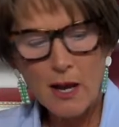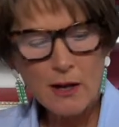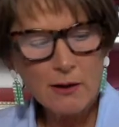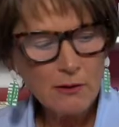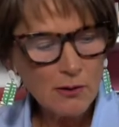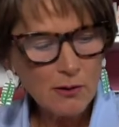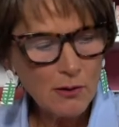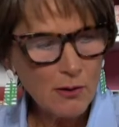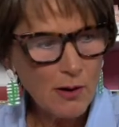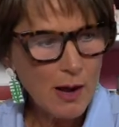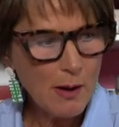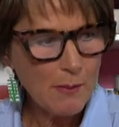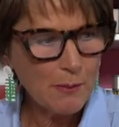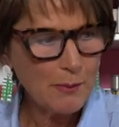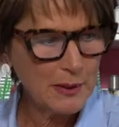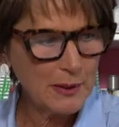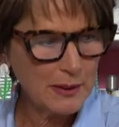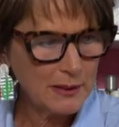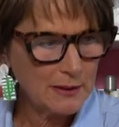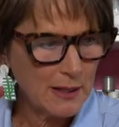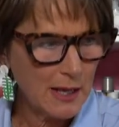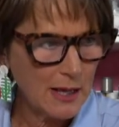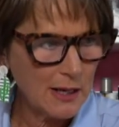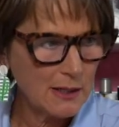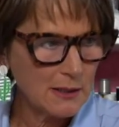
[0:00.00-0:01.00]
I don't know how
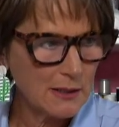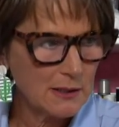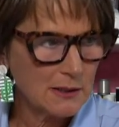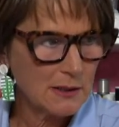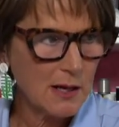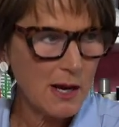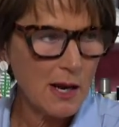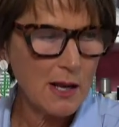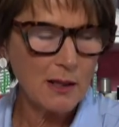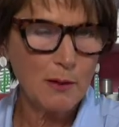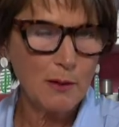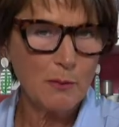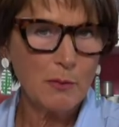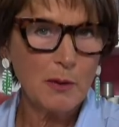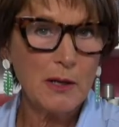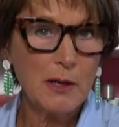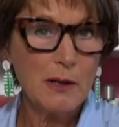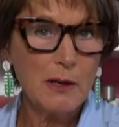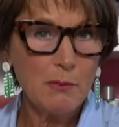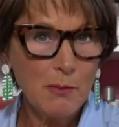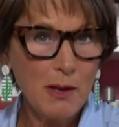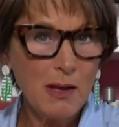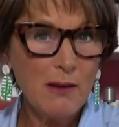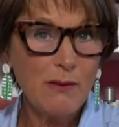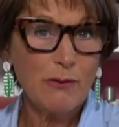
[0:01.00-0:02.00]
big that is, Kylie, but
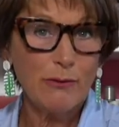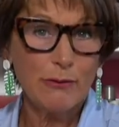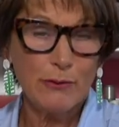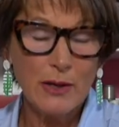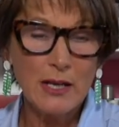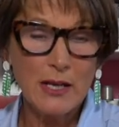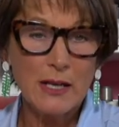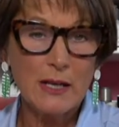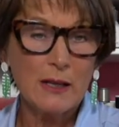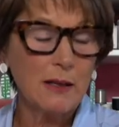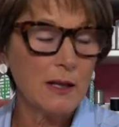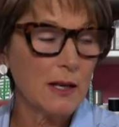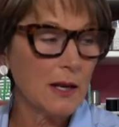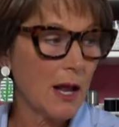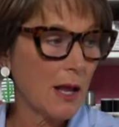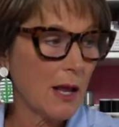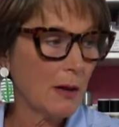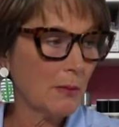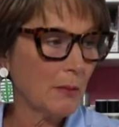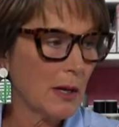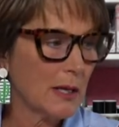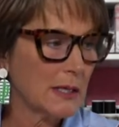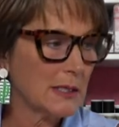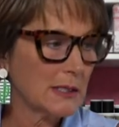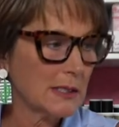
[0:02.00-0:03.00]
it may fit in the
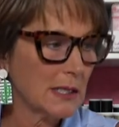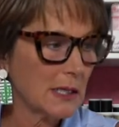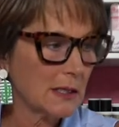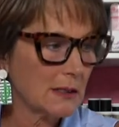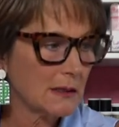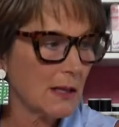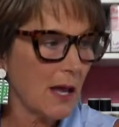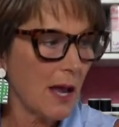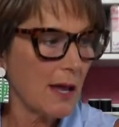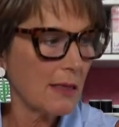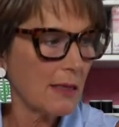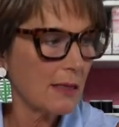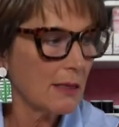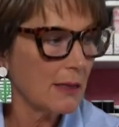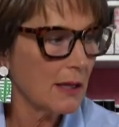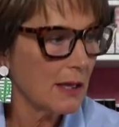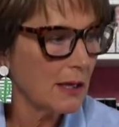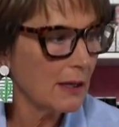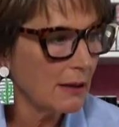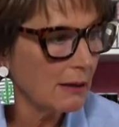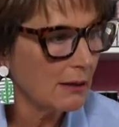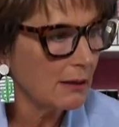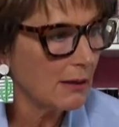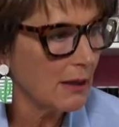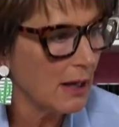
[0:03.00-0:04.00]
nine by six. I
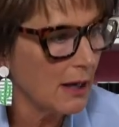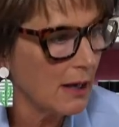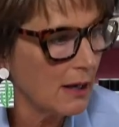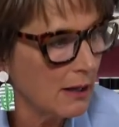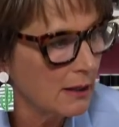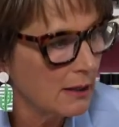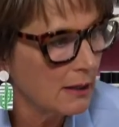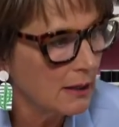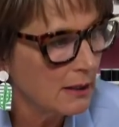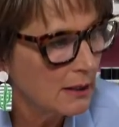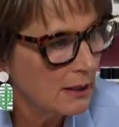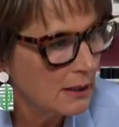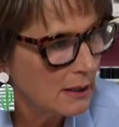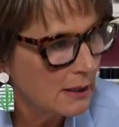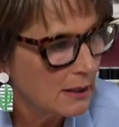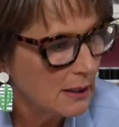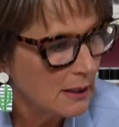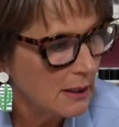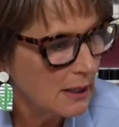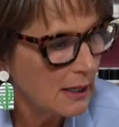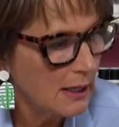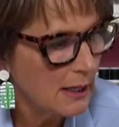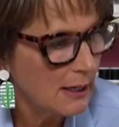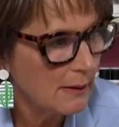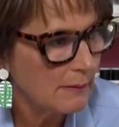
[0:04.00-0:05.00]
think the,
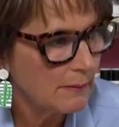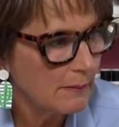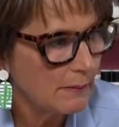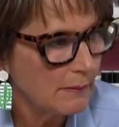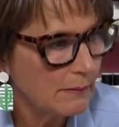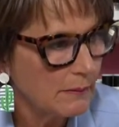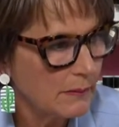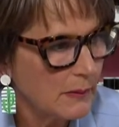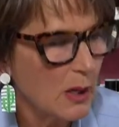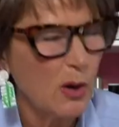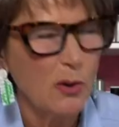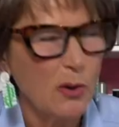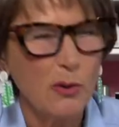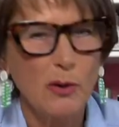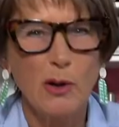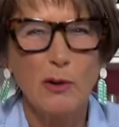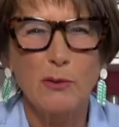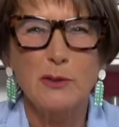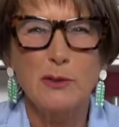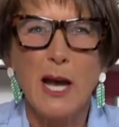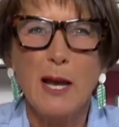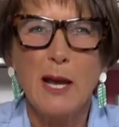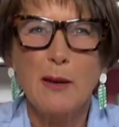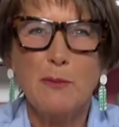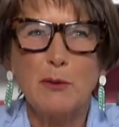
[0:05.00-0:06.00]
um, oh no,
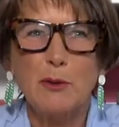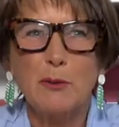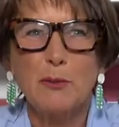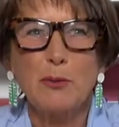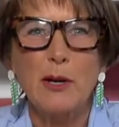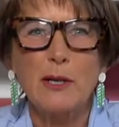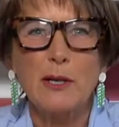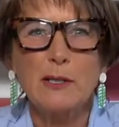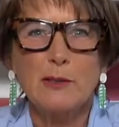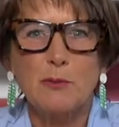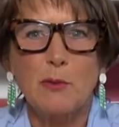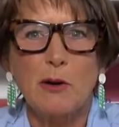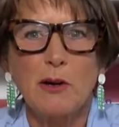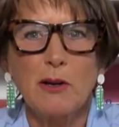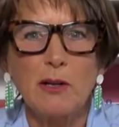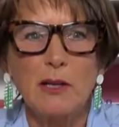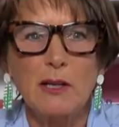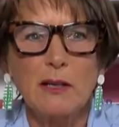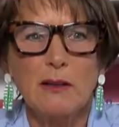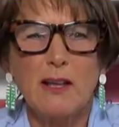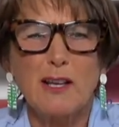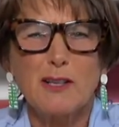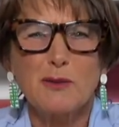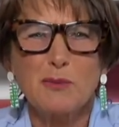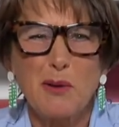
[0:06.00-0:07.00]
diamond press
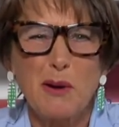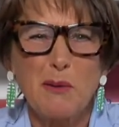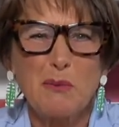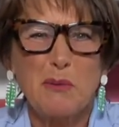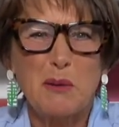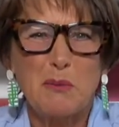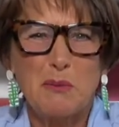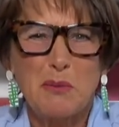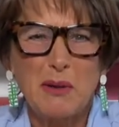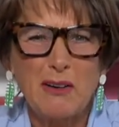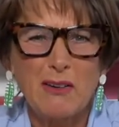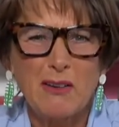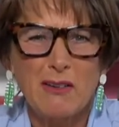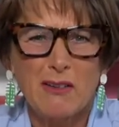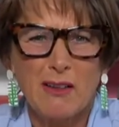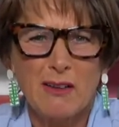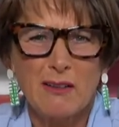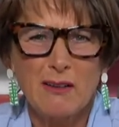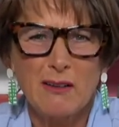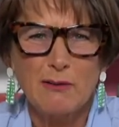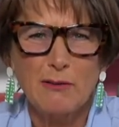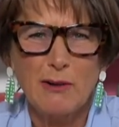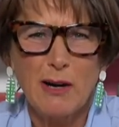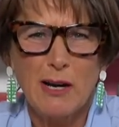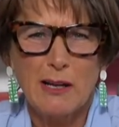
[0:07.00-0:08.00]
marquee, that's probably bigger
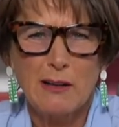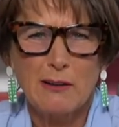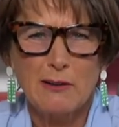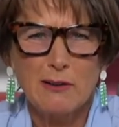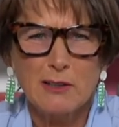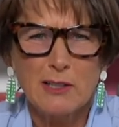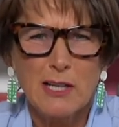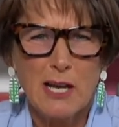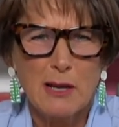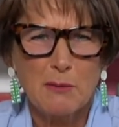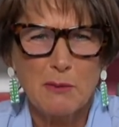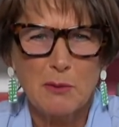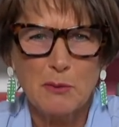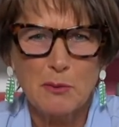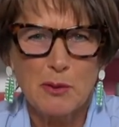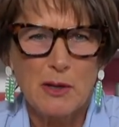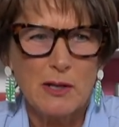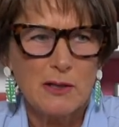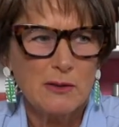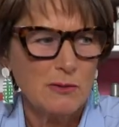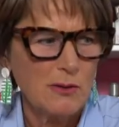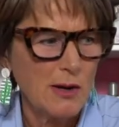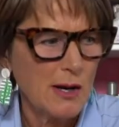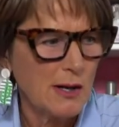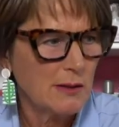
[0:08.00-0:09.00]
than the regular diamond
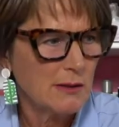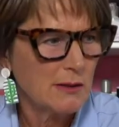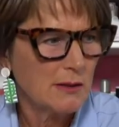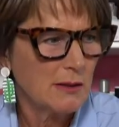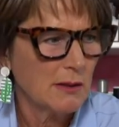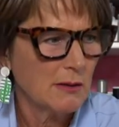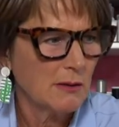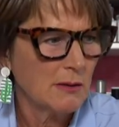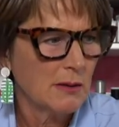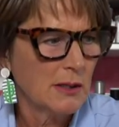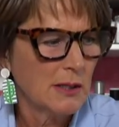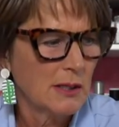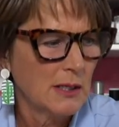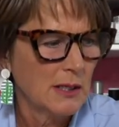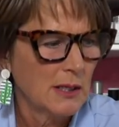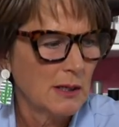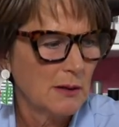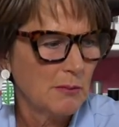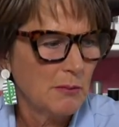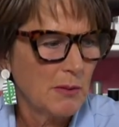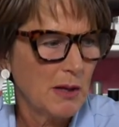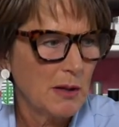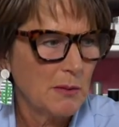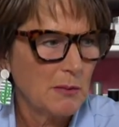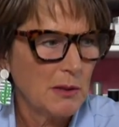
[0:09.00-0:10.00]
press, right? So
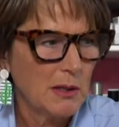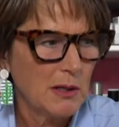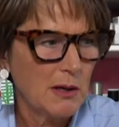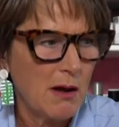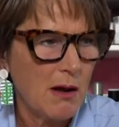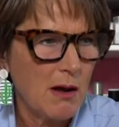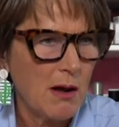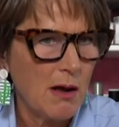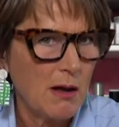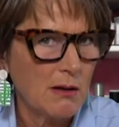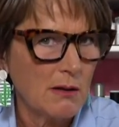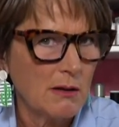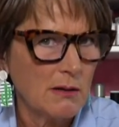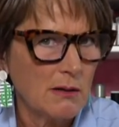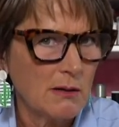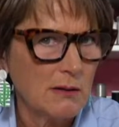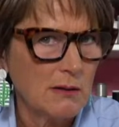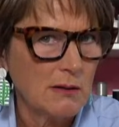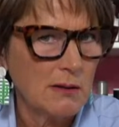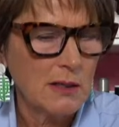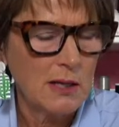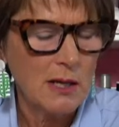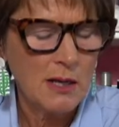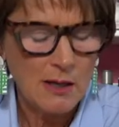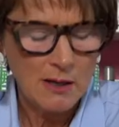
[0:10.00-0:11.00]
maybe not.
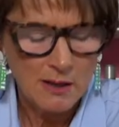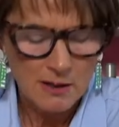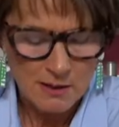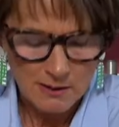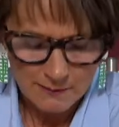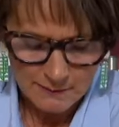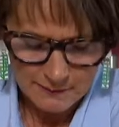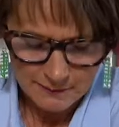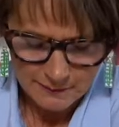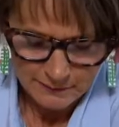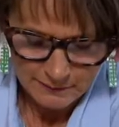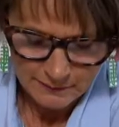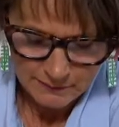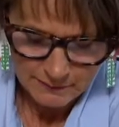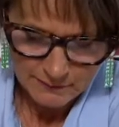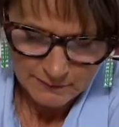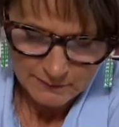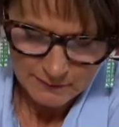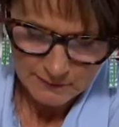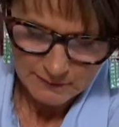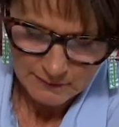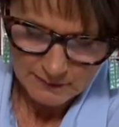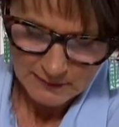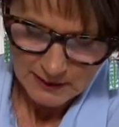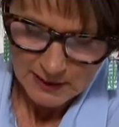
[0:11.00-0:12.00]
Um,
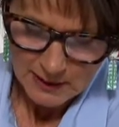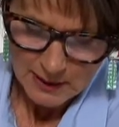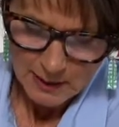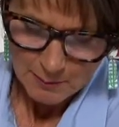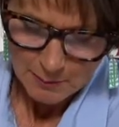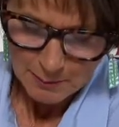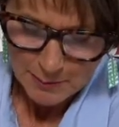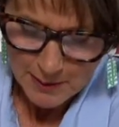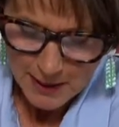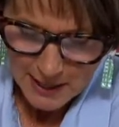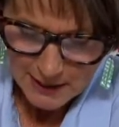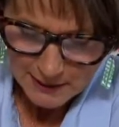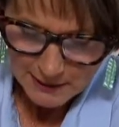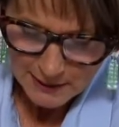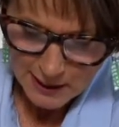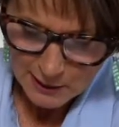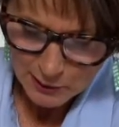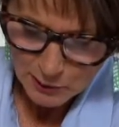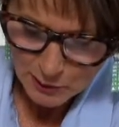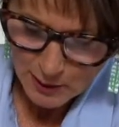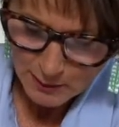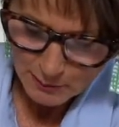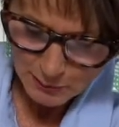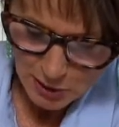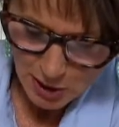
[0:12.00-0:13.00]
but
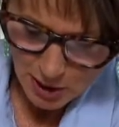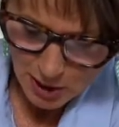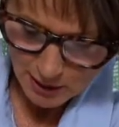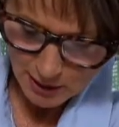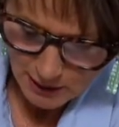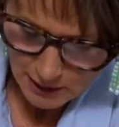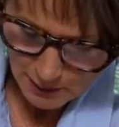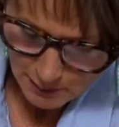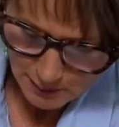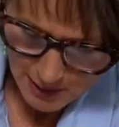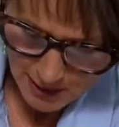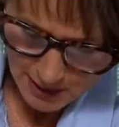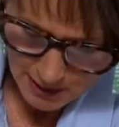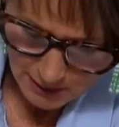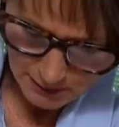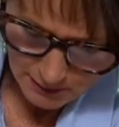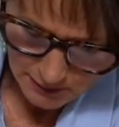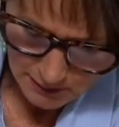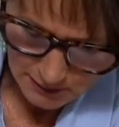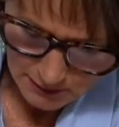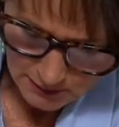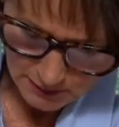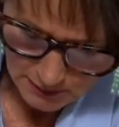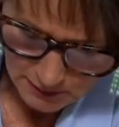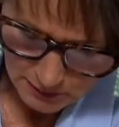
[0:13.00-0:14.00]
that's what I'm talking about.
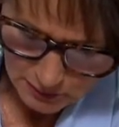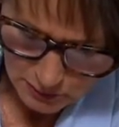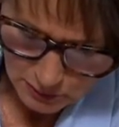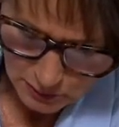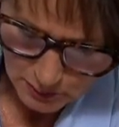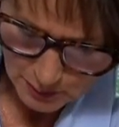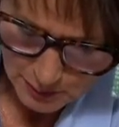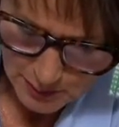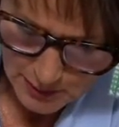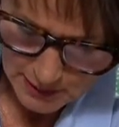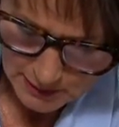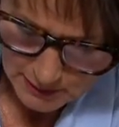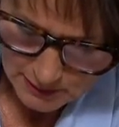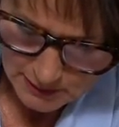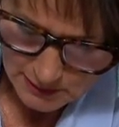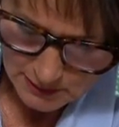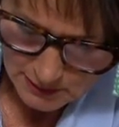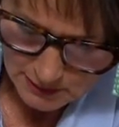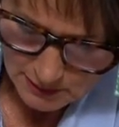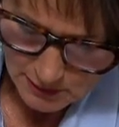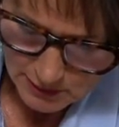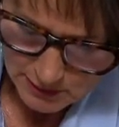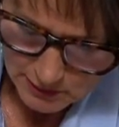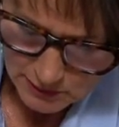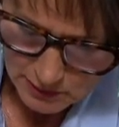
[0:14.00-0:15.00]

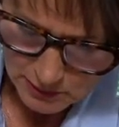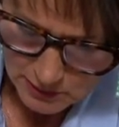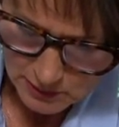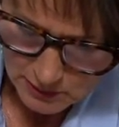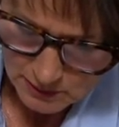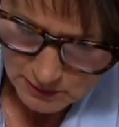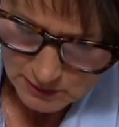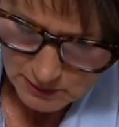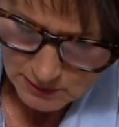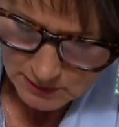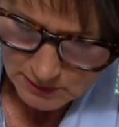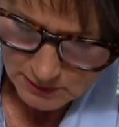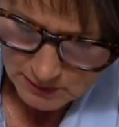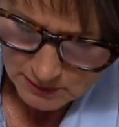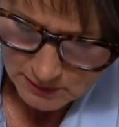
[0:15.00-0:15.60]
Toolboxes larger.